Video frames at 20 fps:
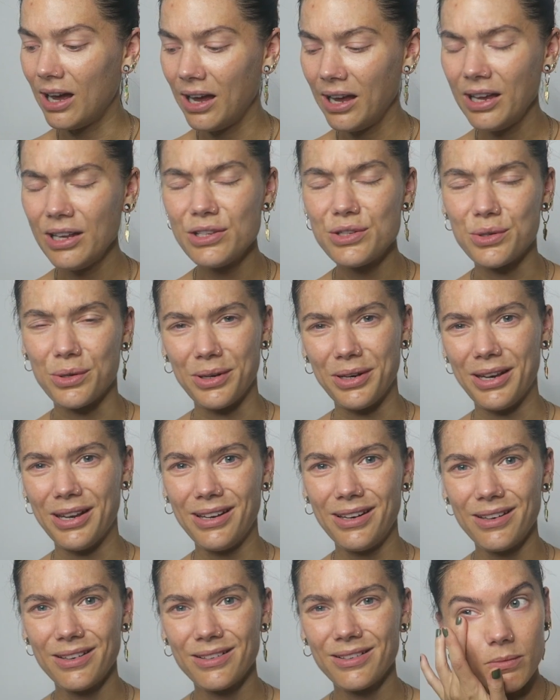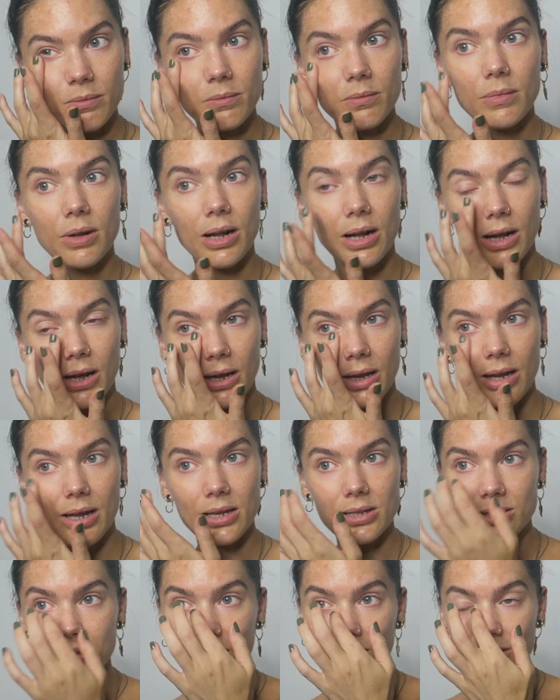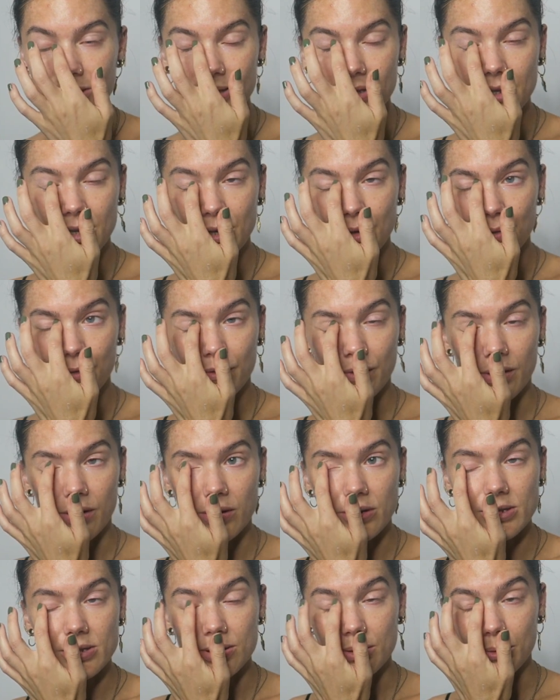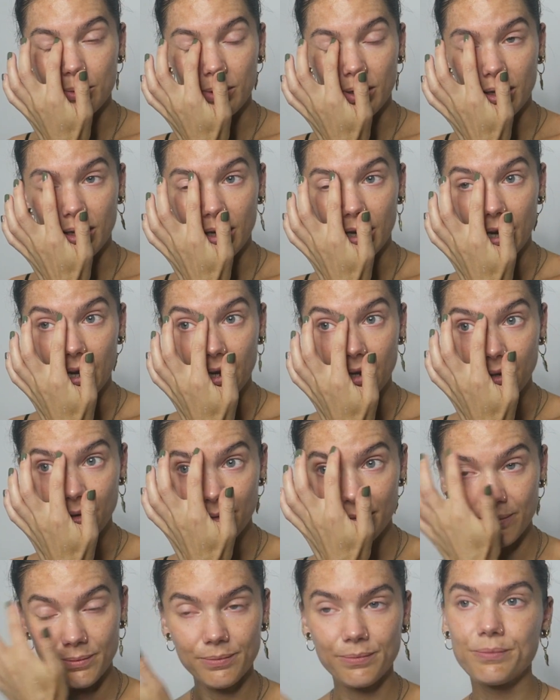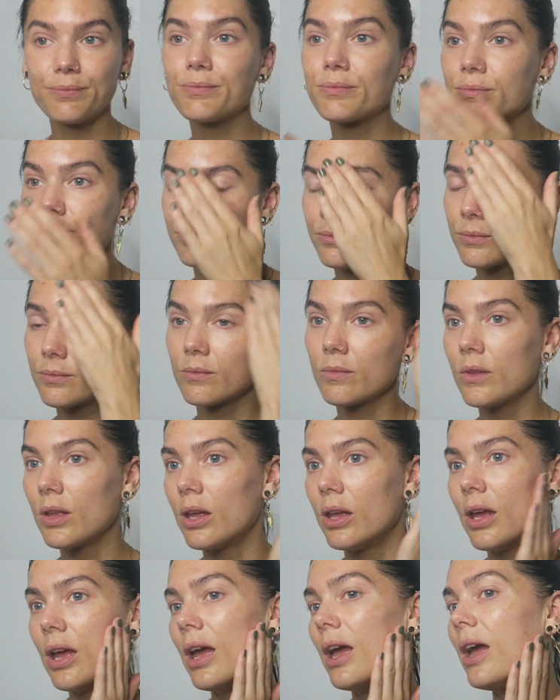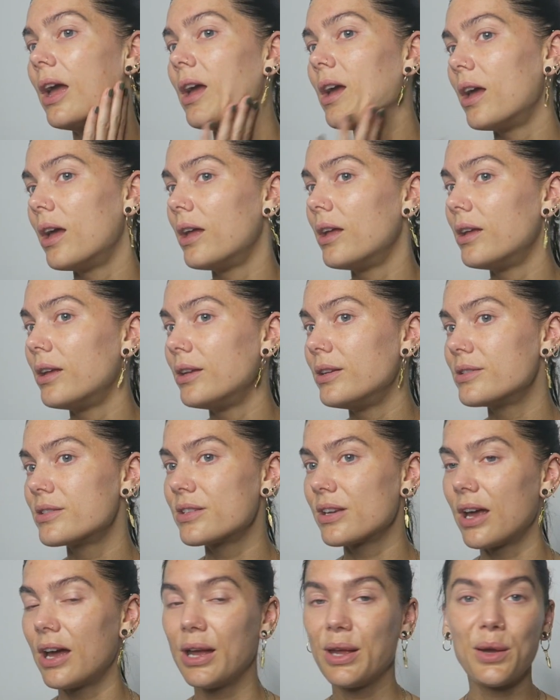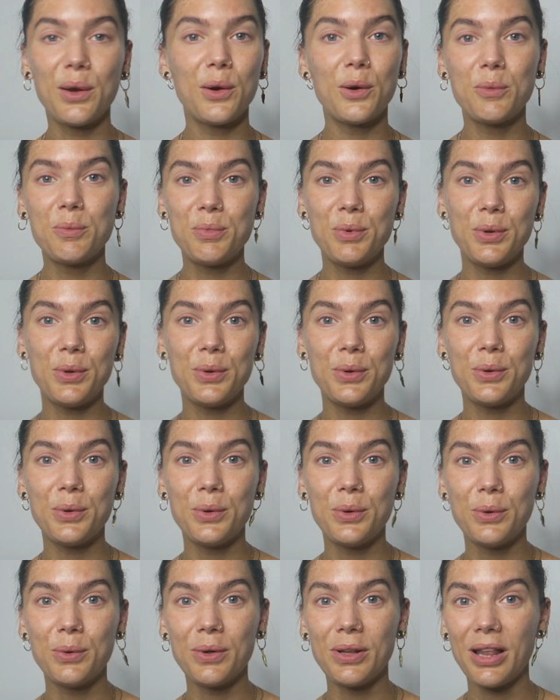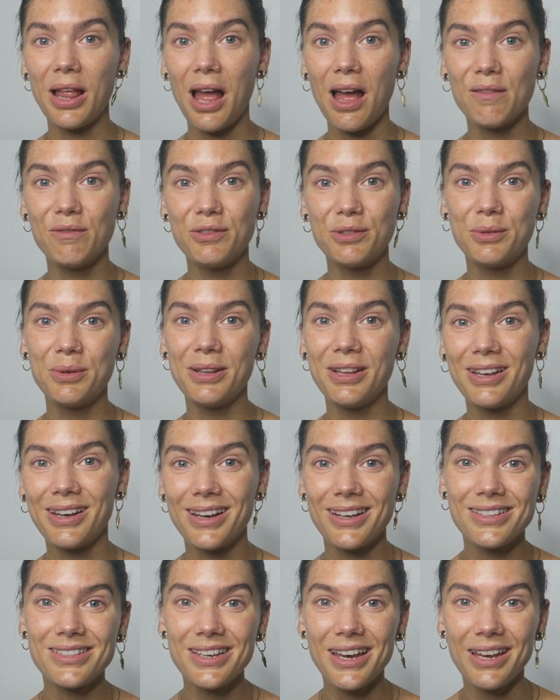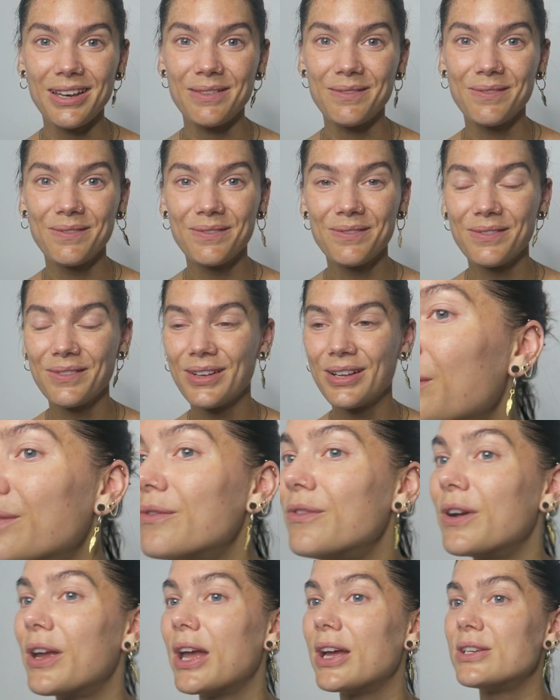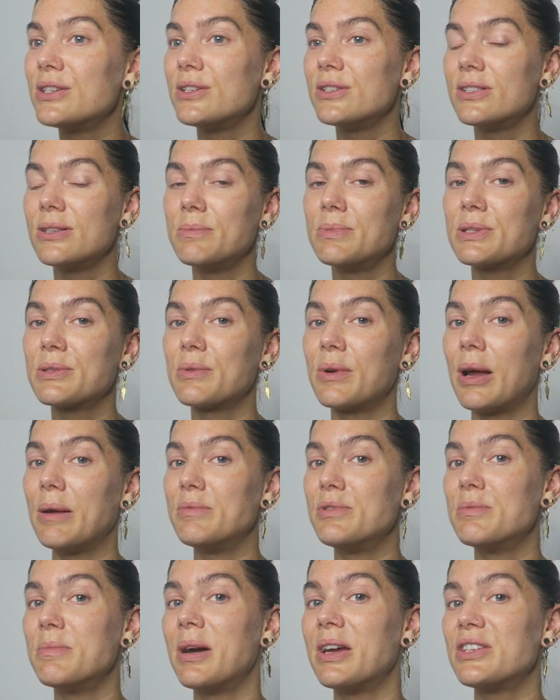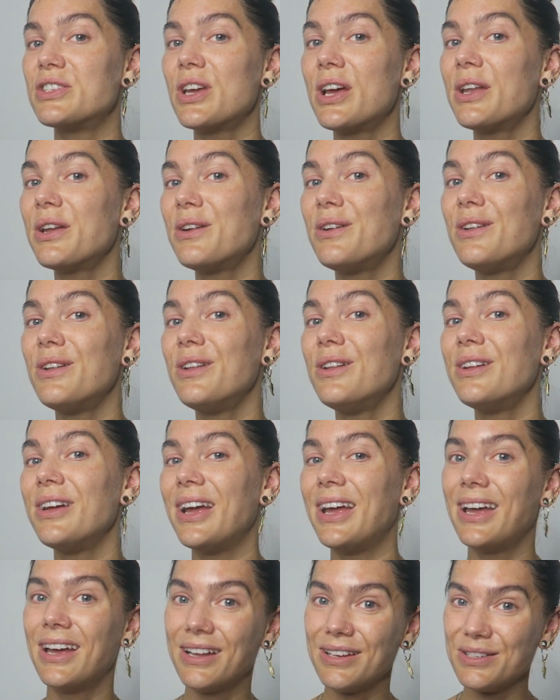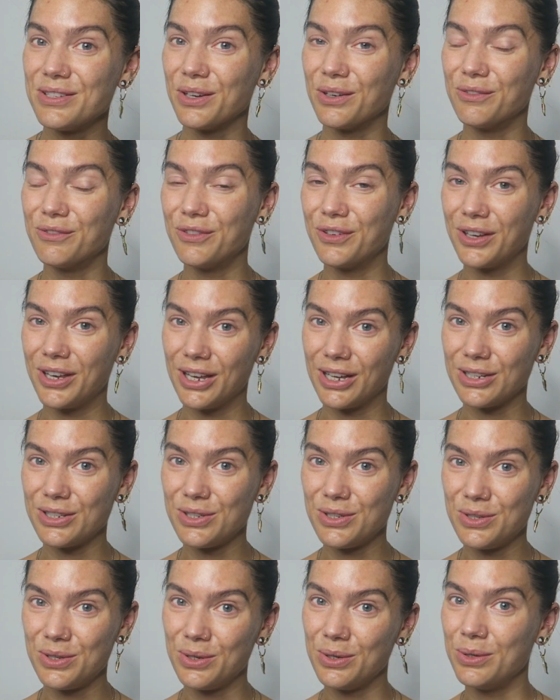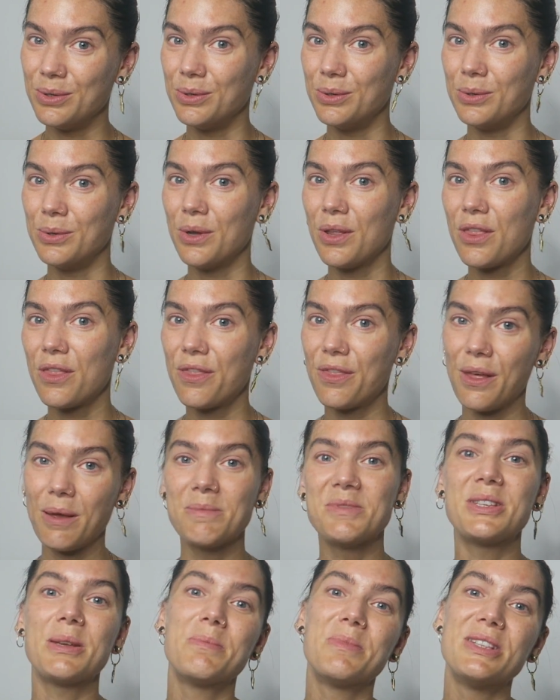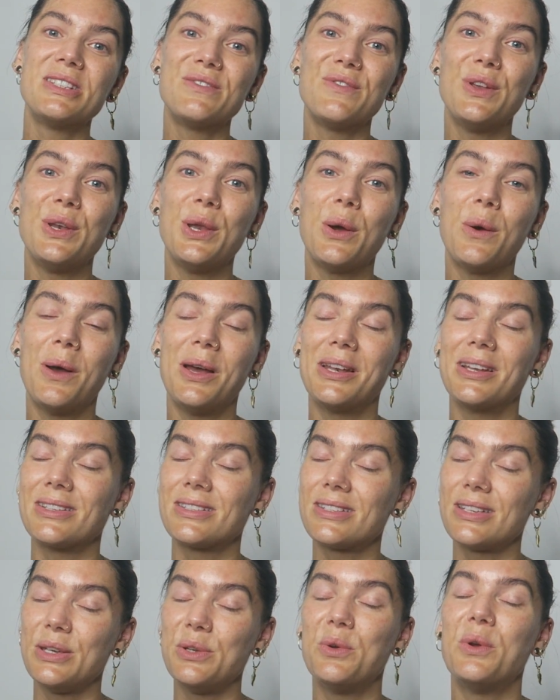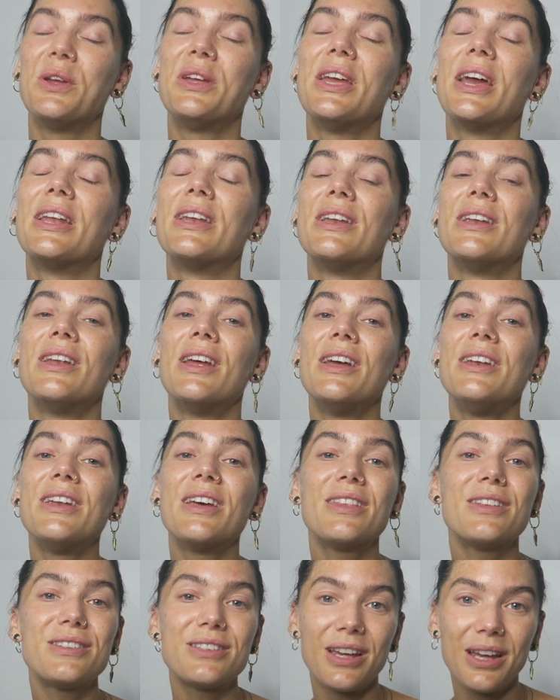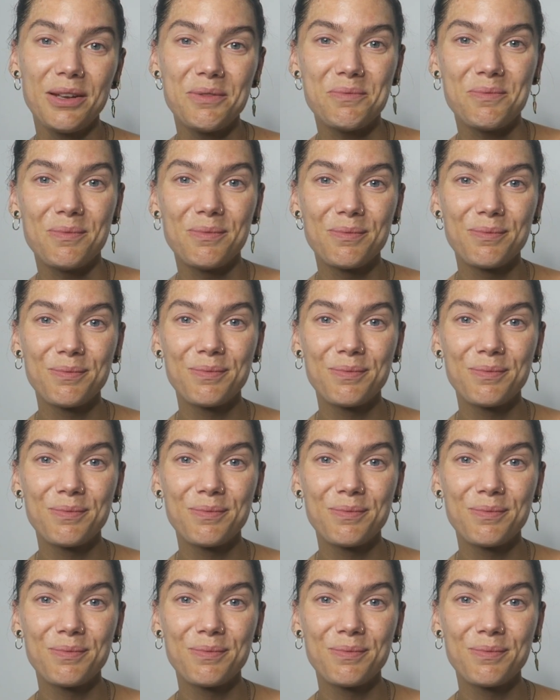I enjoyed it. I guess I'll see you very soon again. And I hope you will have a really nice day. Don't forget to subscribe to my channel, and don't forget to thumbs up this video, and I'll see you again another time.